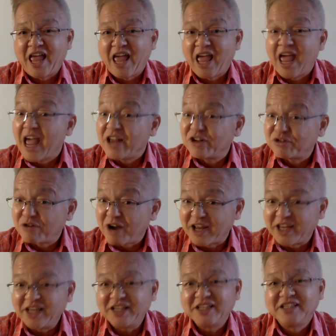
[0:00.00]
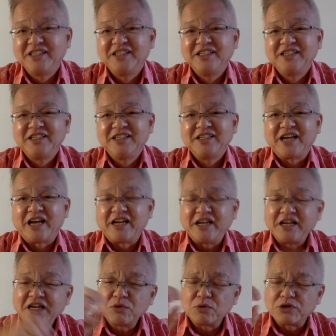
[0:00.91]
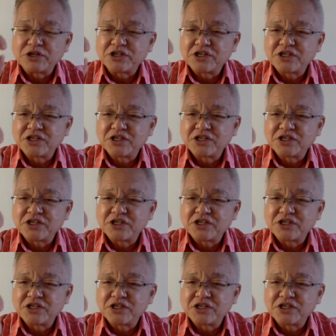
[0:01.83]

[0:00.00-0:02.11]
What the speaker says: air dry it, and then they will